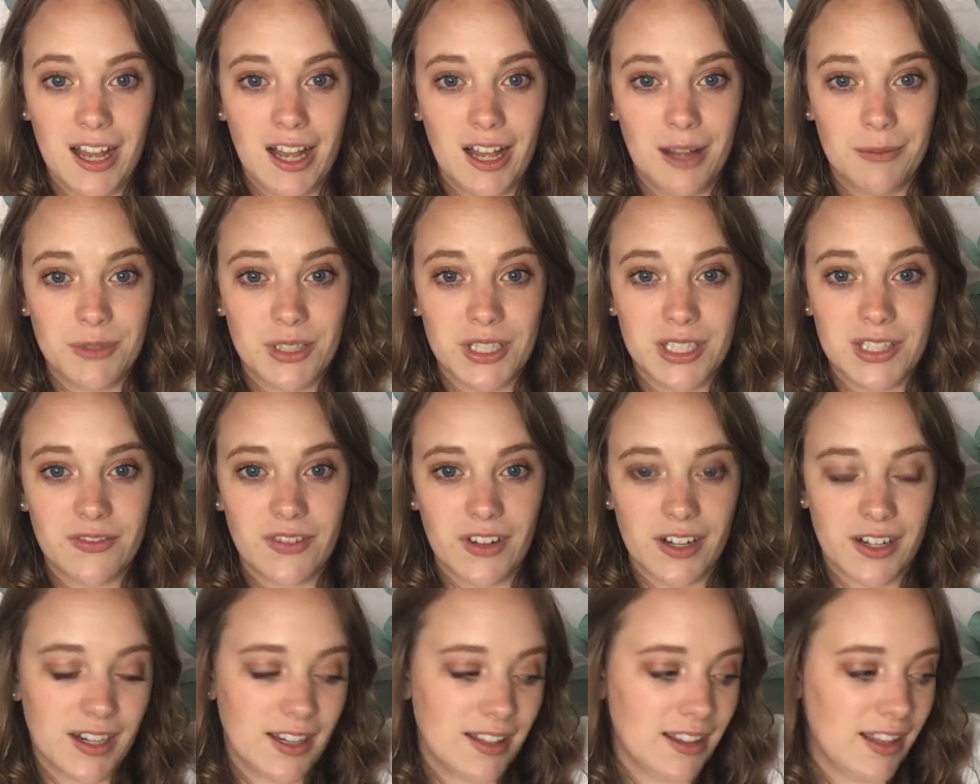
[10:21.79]
Just
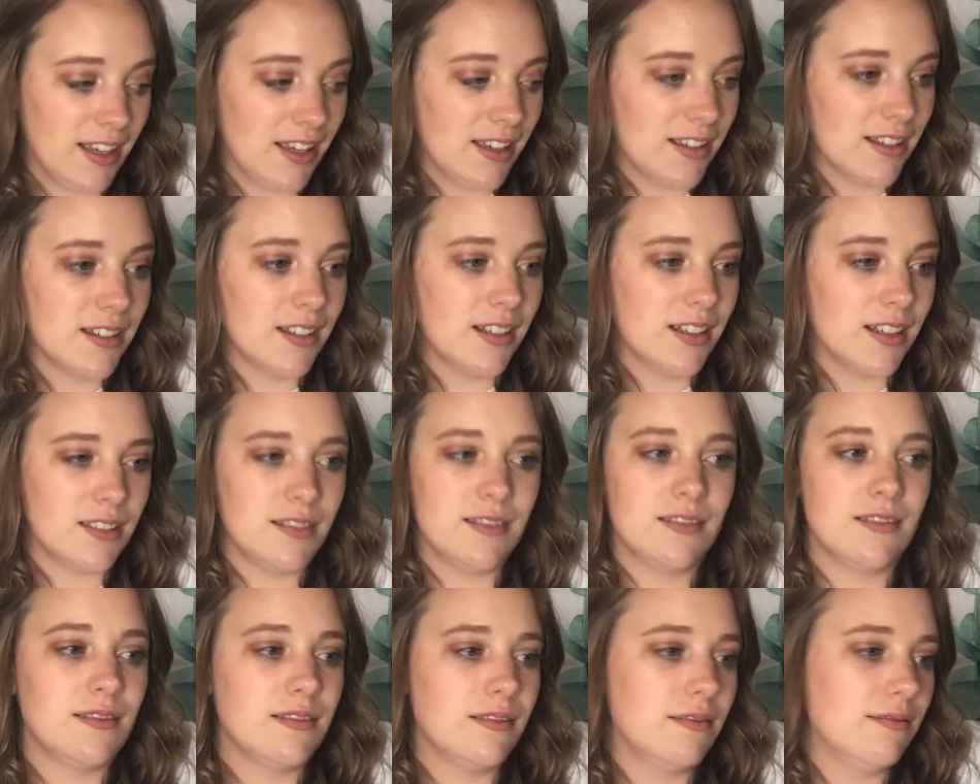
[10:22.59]
very like I
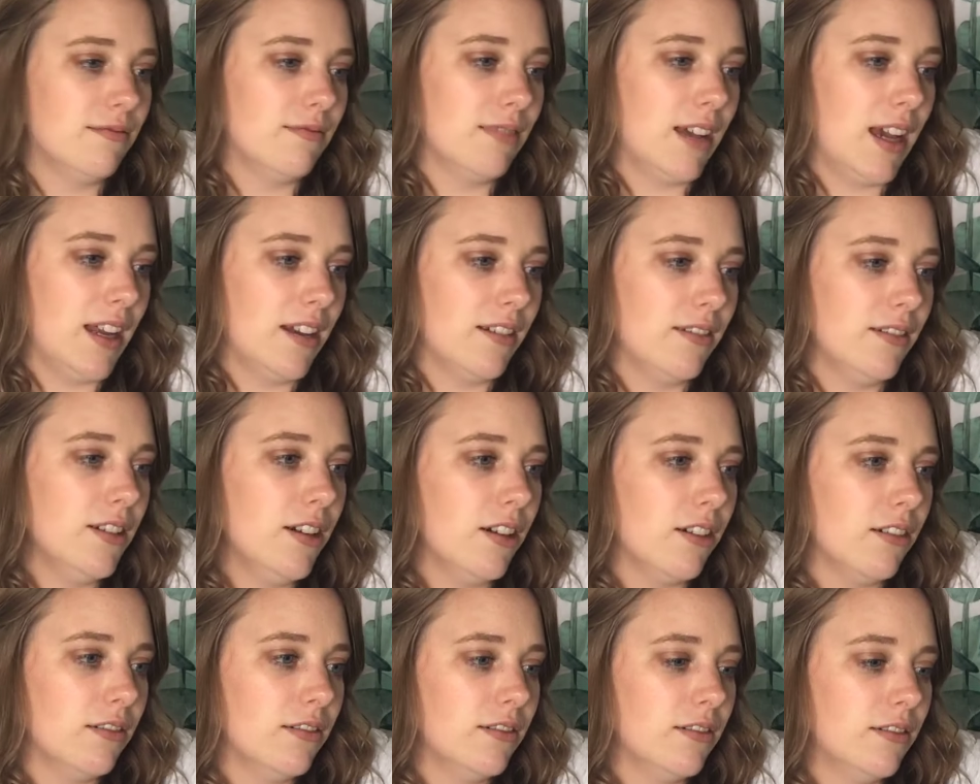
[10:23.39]
don't know.
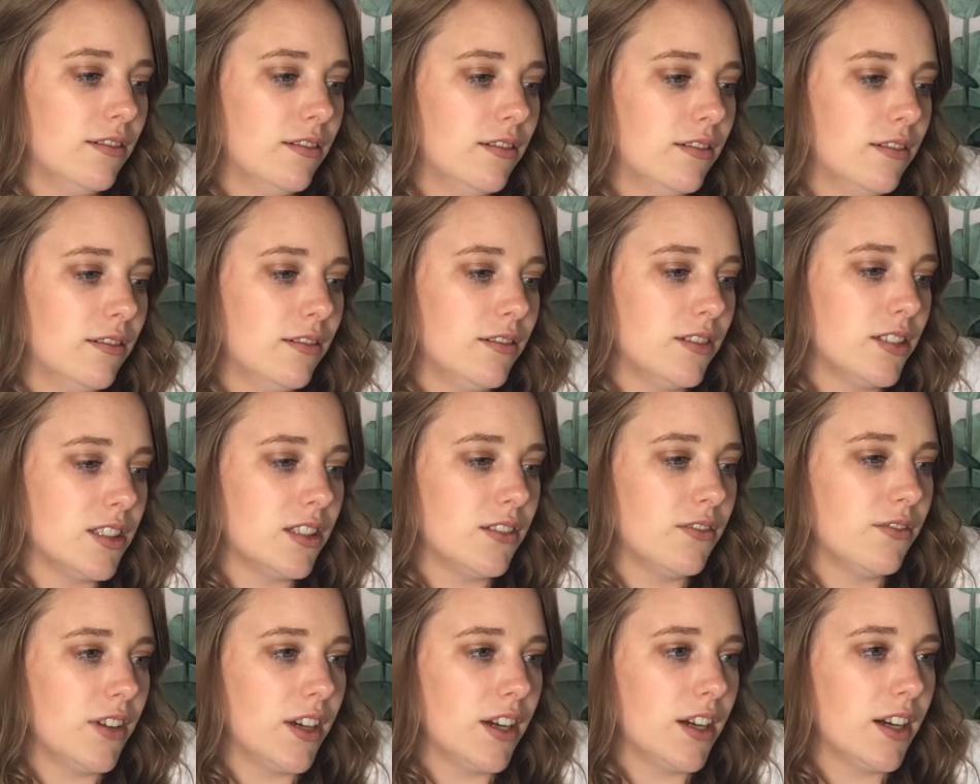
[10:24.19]
It's a
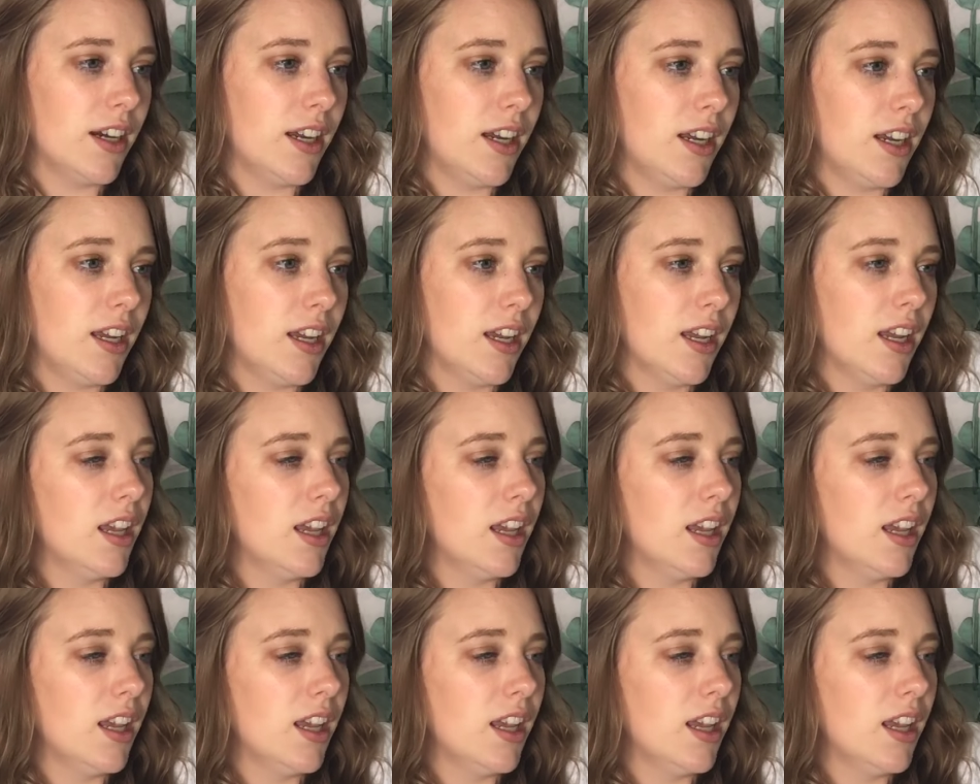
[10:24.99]
very